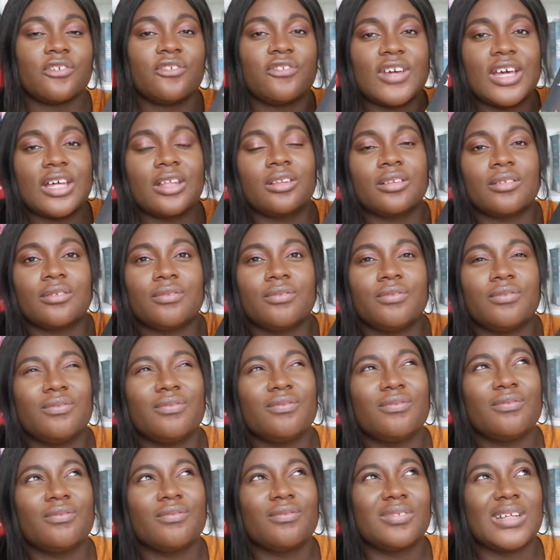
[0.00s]
felt
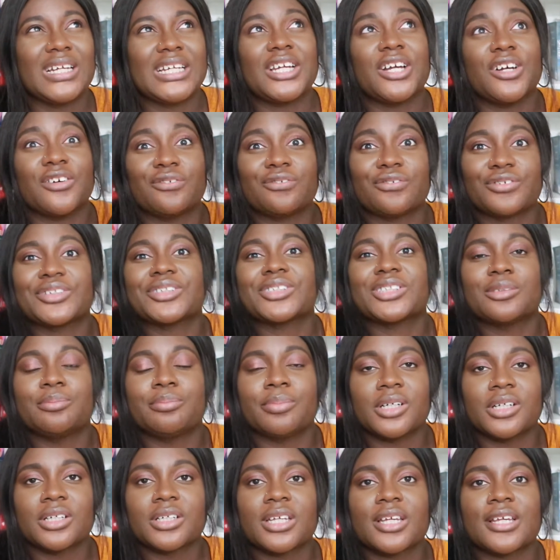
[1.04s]
like a first
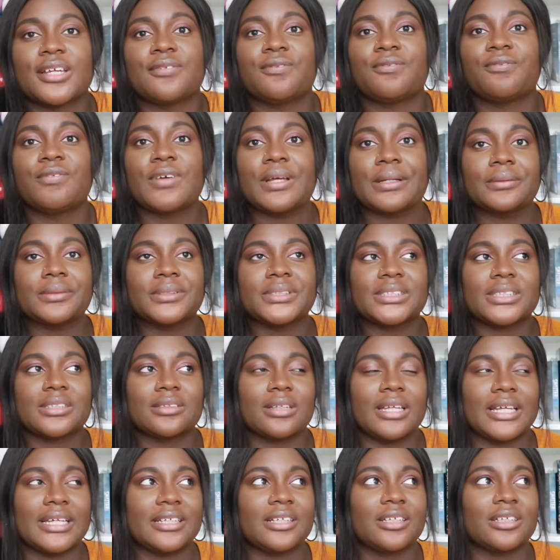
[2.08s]
book. It felt
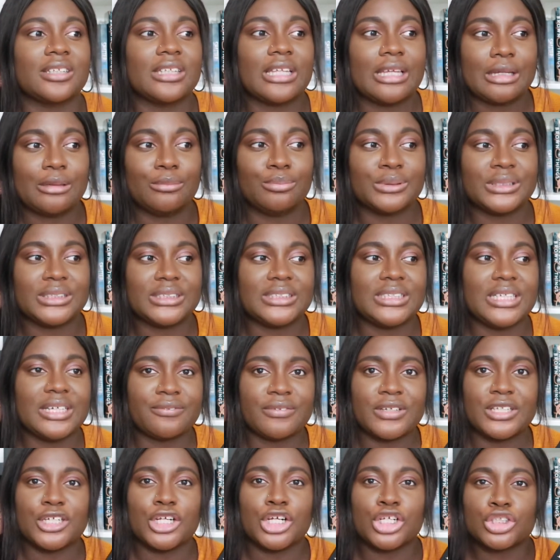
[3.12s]
like it was
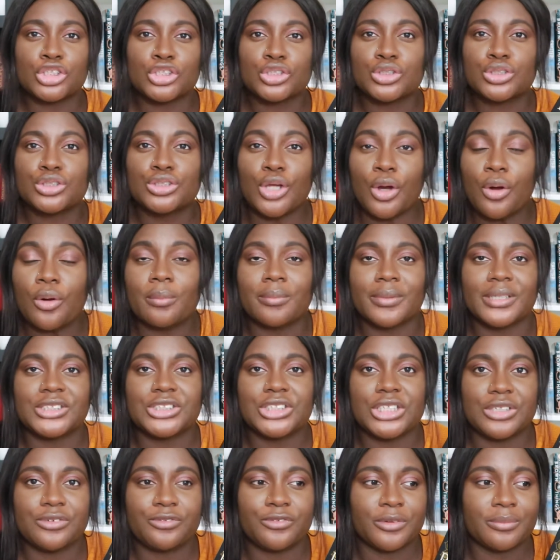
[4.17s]
given so much
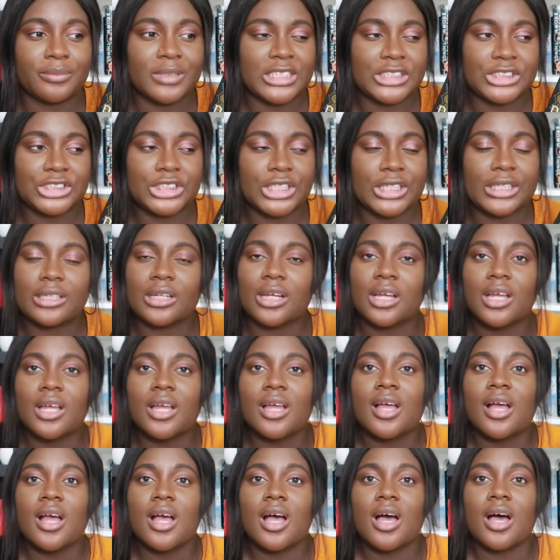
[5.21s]
information
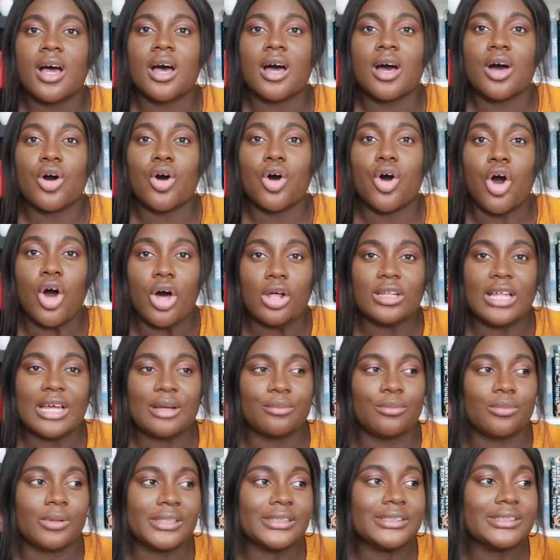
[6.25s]
all
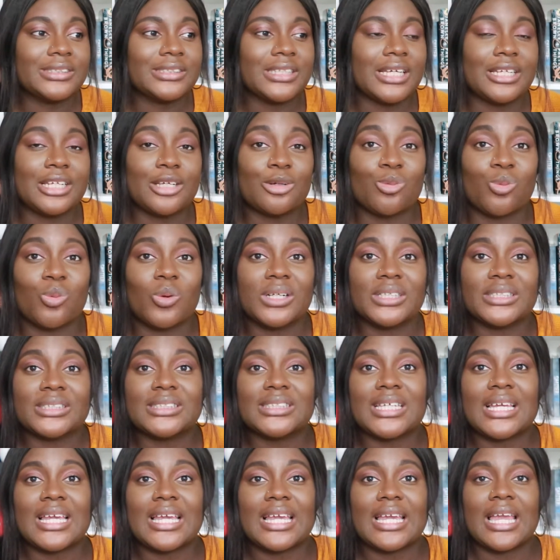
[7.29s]
at once, and it was
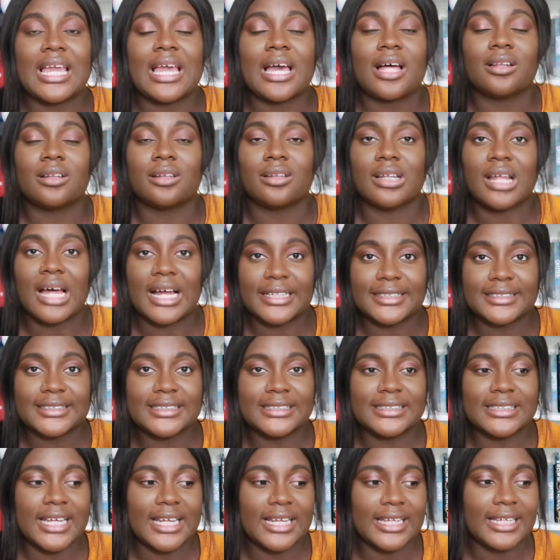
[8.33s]
a lot to
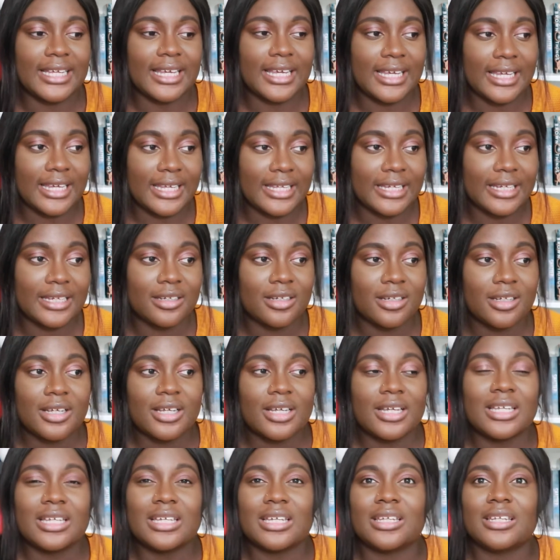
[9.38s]
take in,
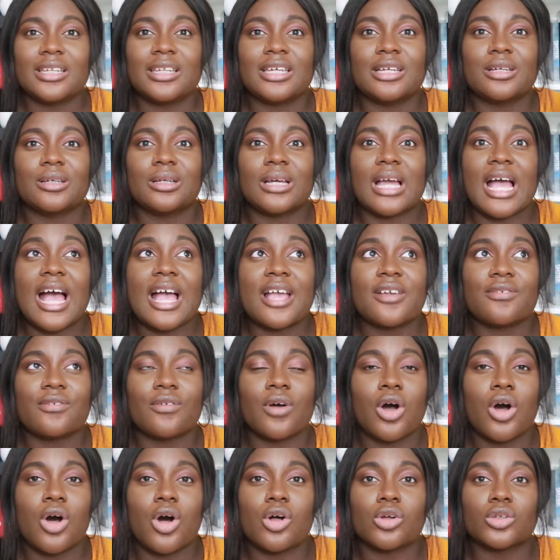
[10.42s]
and I
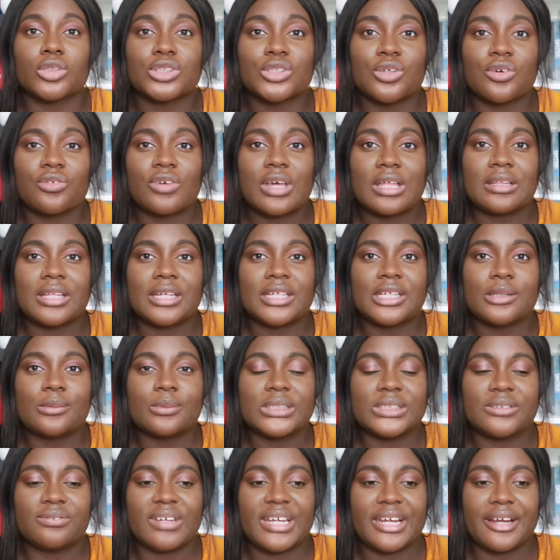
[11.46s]
also felt like it
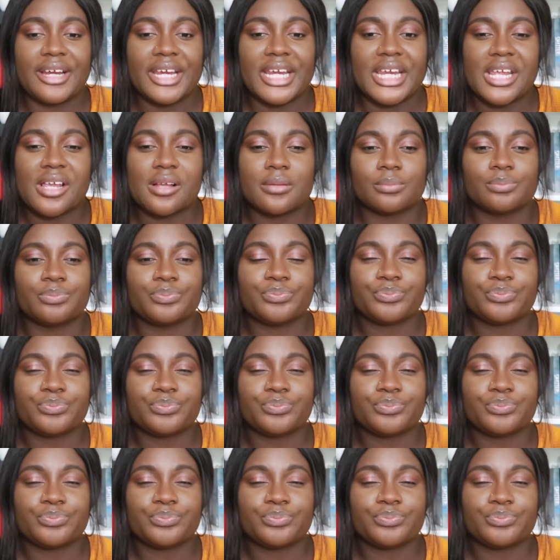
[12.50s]
was very